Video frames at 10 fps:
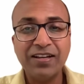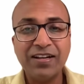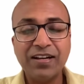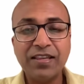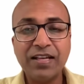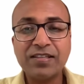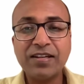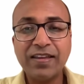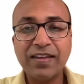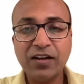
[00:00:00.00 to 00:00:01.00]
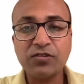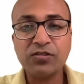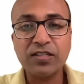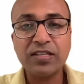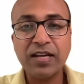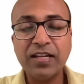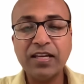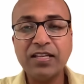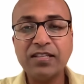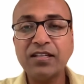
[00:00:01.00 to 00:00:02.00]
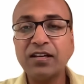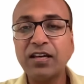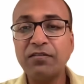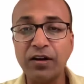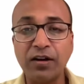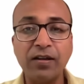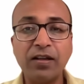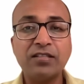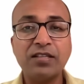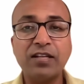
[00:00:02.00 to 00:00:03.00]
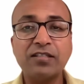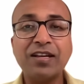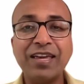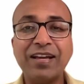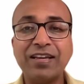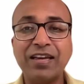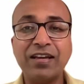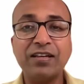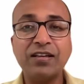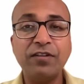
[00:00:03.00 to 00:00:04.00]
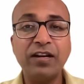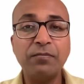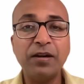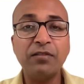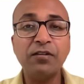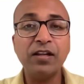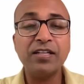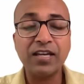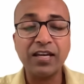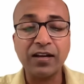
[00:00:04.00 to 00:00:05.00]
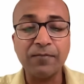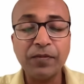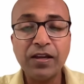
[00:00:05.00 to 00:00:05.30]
That's the 9th house. Sun is the giver. Sun is the king, very benevolent king.